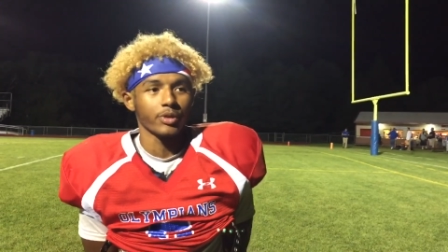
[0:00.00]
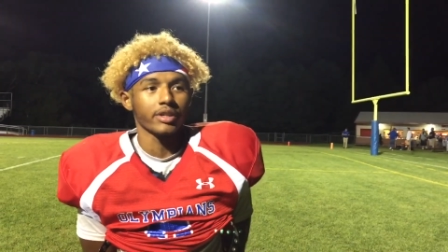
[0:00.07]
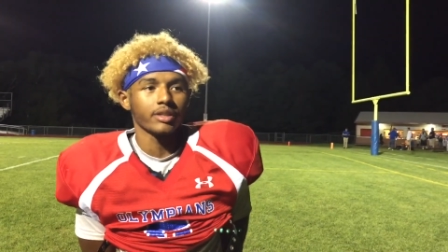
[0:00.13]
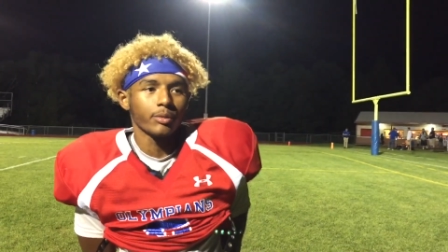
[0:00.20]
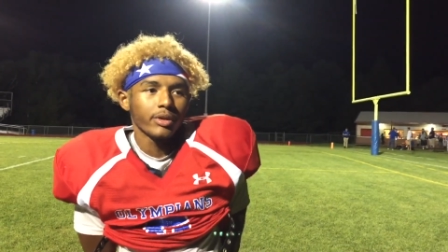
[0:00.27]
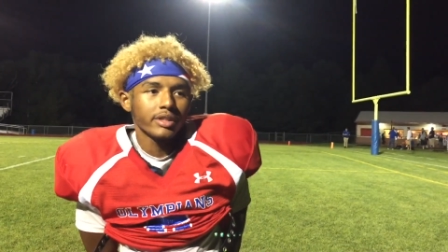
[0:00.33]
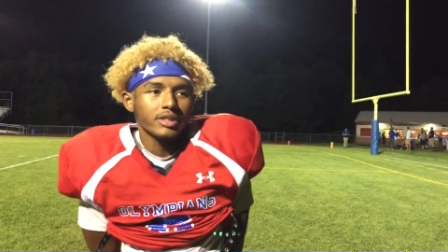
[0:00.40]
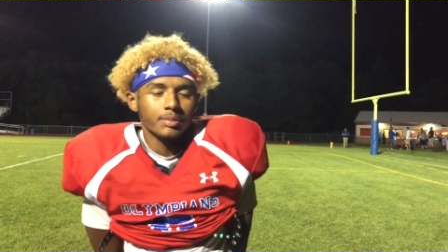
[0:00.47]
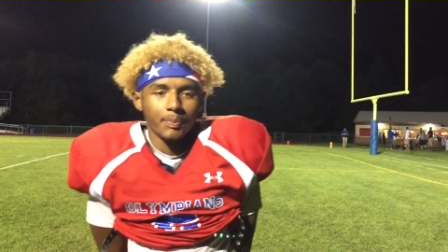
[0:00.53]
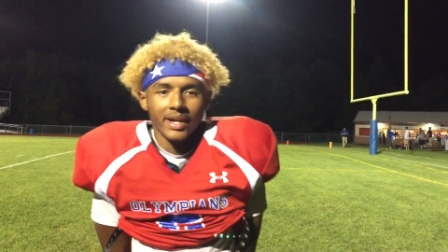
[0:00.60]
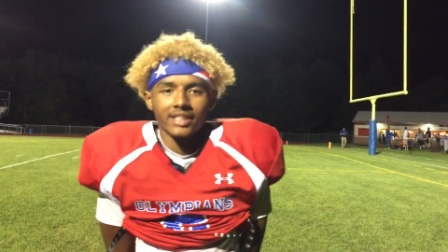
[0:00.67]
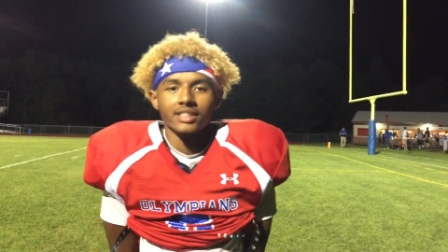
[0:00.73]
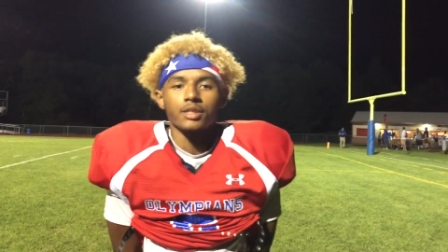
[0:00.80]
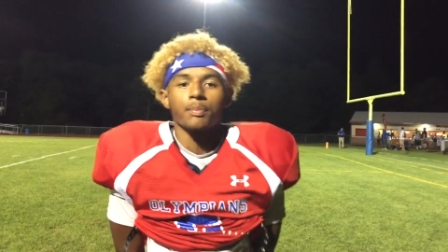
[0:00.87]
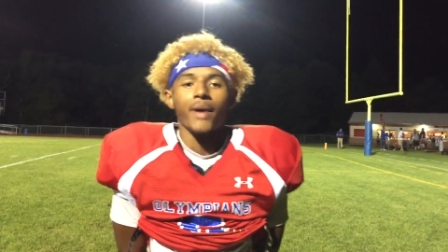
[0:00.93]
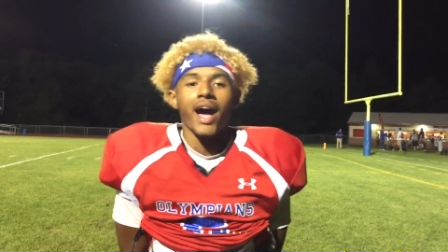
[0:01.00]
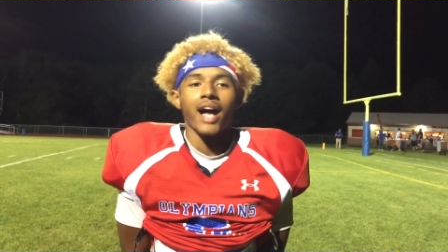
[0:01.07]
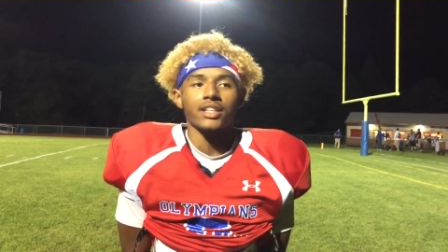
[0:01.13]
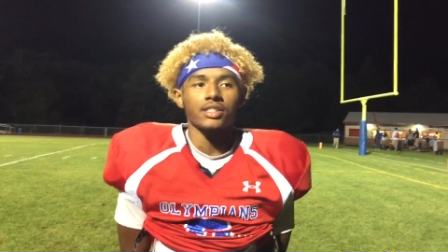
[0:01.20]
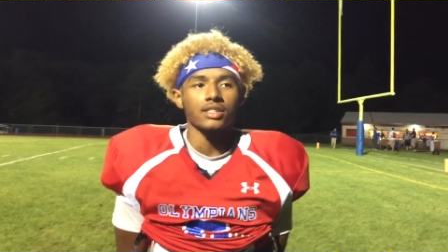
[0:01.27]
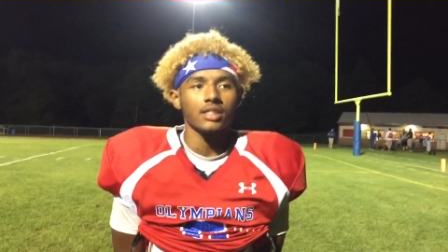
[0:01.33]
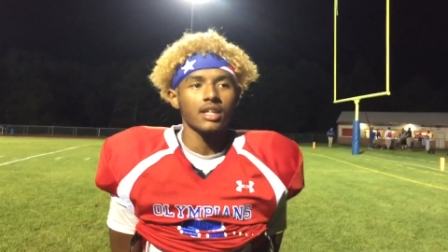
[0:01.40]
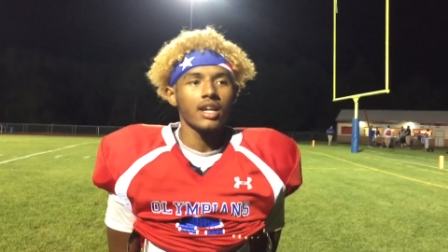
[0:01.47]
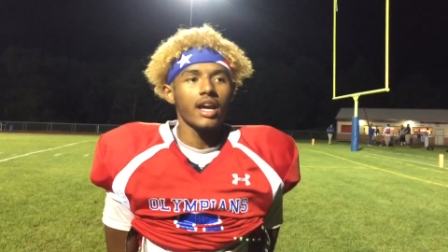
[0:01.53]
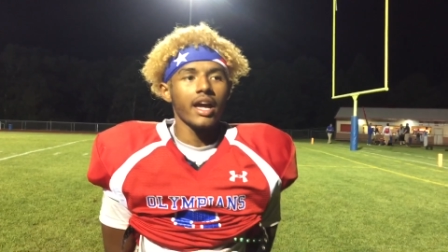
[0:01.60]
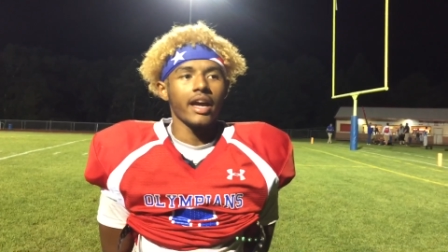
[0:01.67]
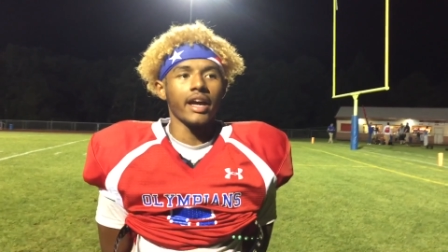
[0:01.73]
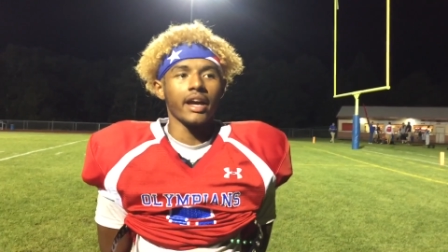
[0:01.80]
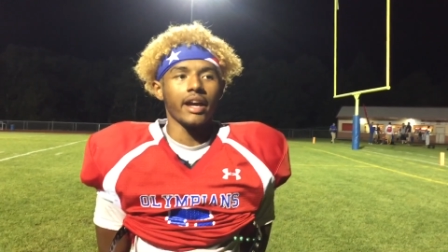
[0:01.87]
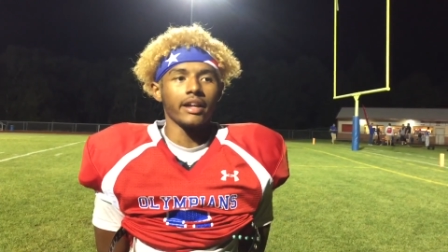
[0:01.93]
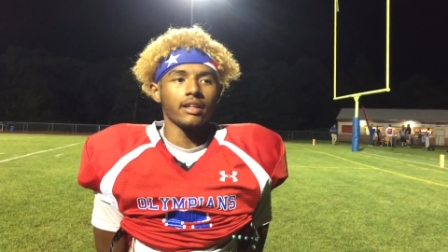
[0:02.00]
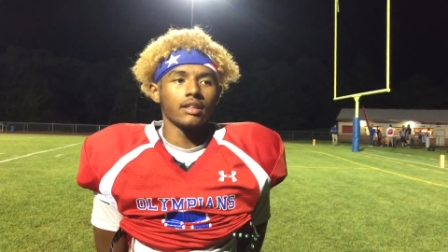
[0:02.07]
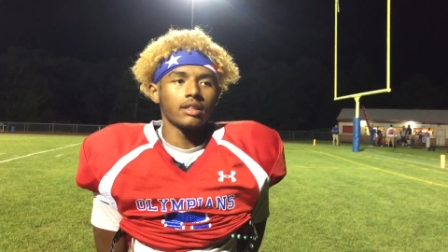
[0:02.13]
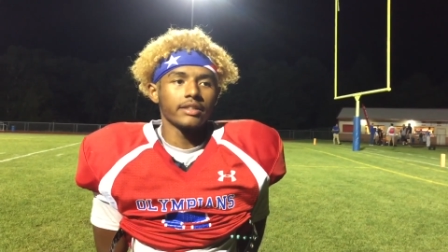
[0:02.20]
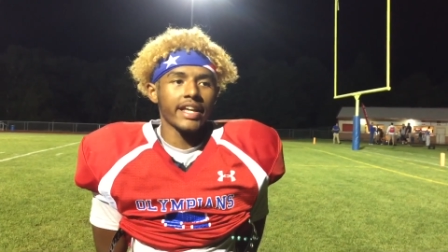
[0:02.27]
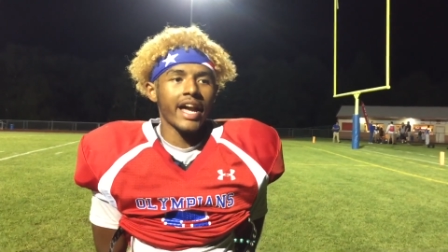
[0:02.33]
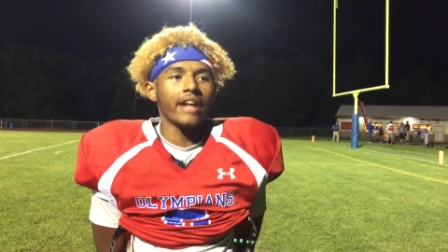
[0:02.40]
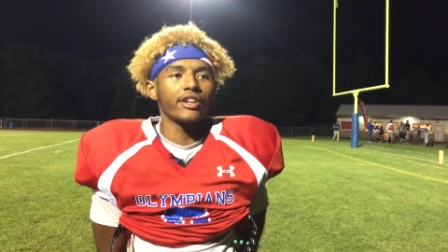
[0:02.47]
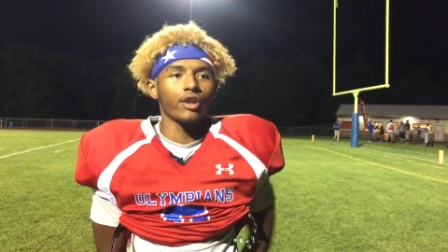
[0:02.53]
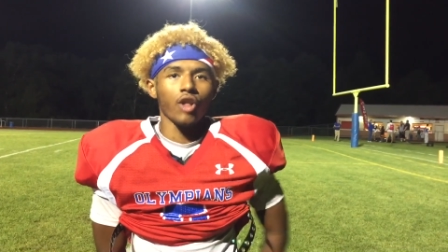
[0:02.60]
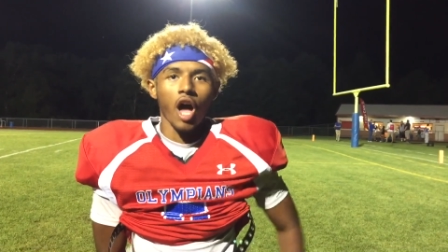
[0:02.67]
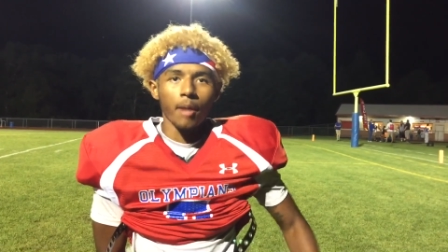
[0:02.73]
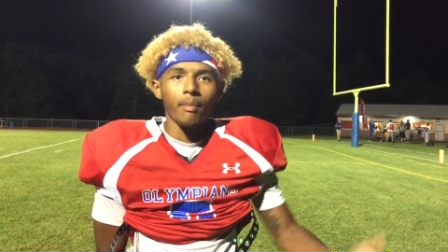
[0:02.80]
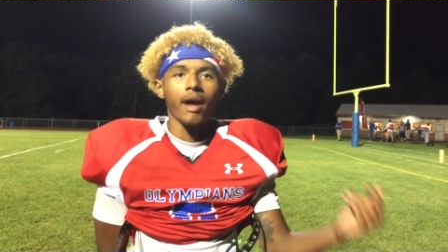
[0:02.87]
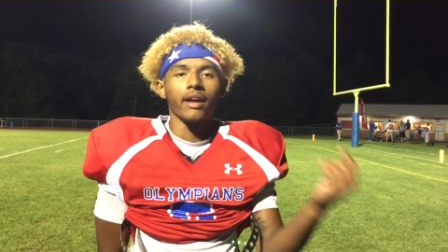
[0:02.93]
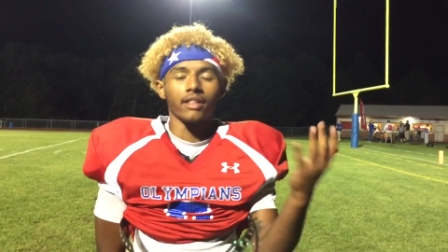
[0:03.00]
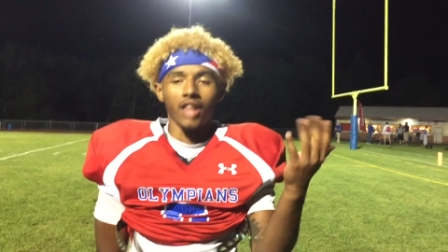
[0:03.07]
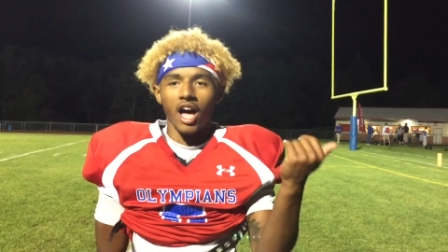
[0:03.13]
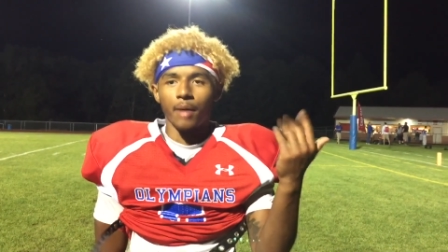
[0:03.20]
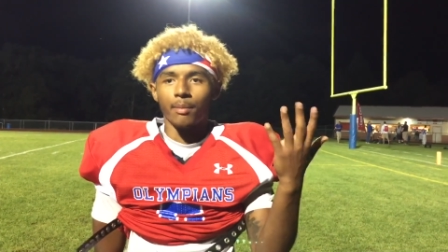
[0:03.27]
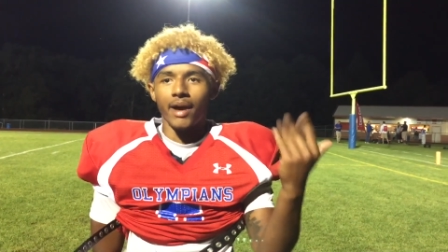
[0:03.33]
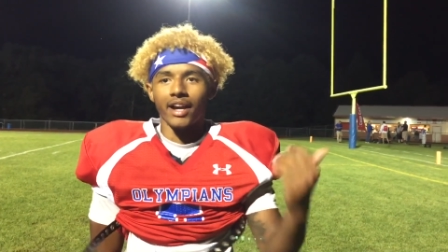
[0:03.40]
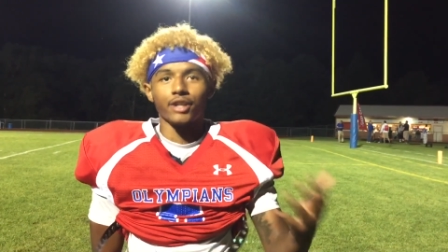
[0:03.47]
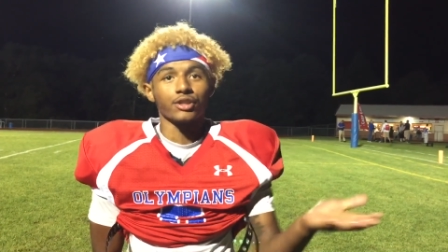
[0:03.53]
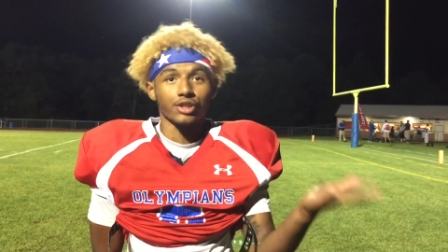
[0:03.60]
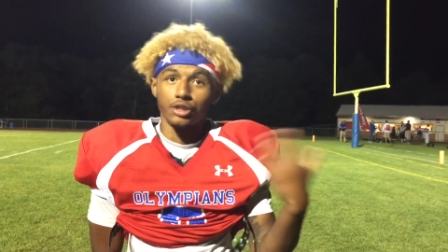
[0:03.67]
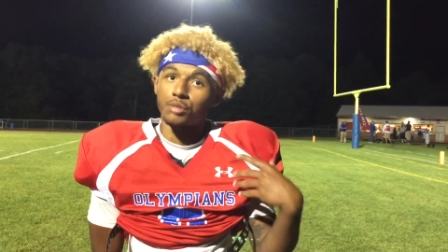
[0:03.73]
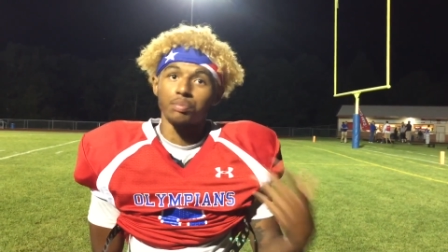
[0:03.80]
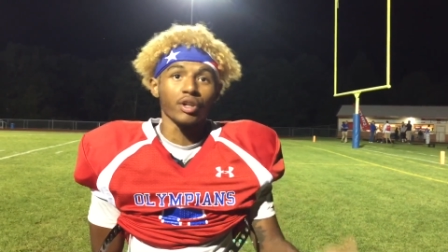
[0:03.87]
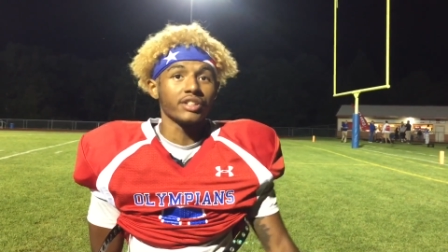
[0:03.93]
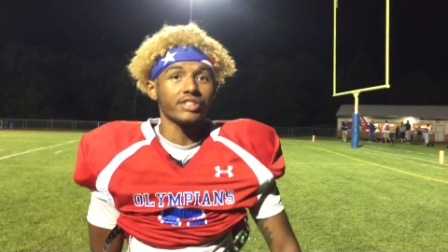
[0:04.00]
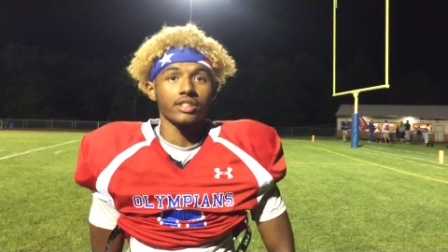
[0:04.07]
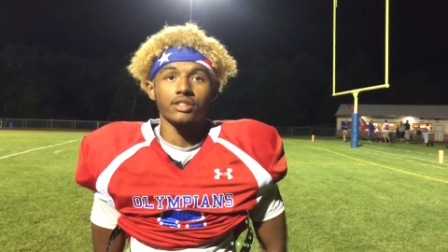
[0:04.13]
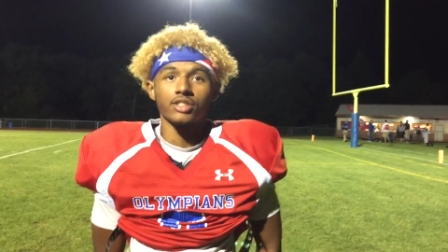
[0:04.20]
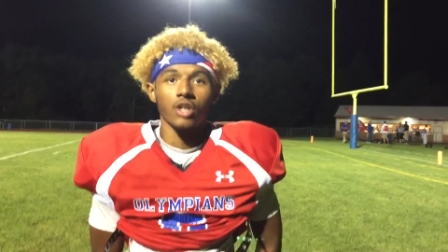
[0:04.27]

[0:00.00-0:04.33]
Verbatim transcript: we were, we were expected to pass, and they had their lineback, linebackers splits,